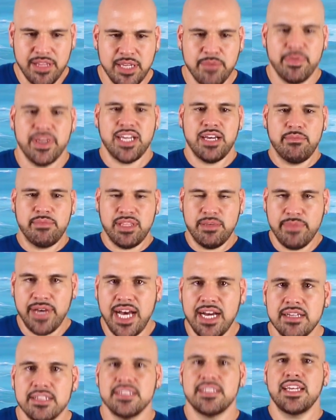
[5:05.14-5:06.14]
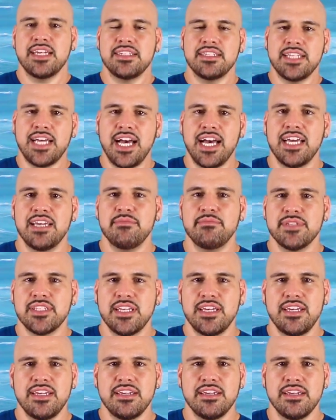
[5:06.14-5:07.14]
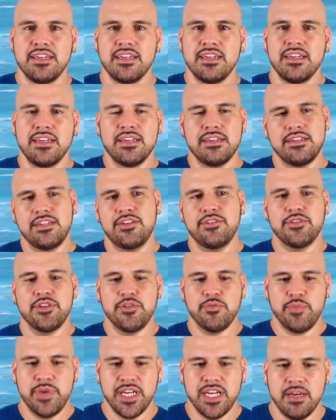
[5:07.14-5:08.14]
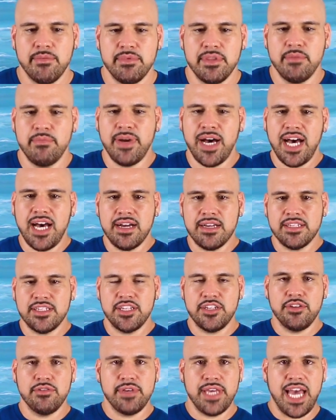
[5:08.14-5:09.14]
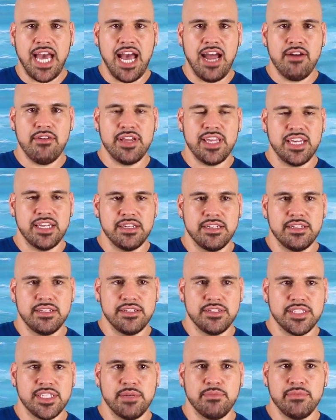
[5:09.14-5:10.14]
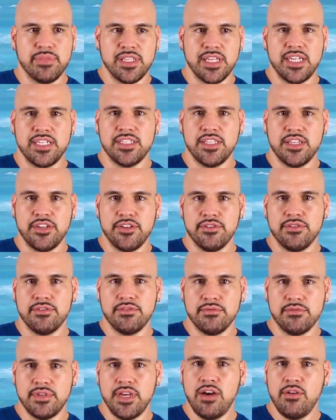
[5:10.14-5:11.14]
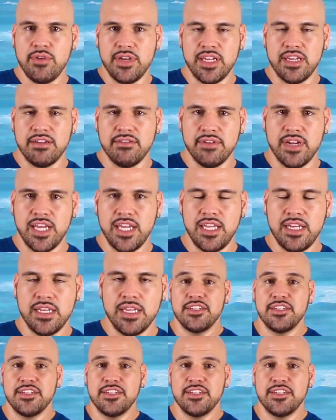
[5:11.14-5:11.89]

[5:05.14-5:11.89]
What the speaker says: pick up the box 10 times? Like, no, you pick up the box and you carry it to some place that you're going, right?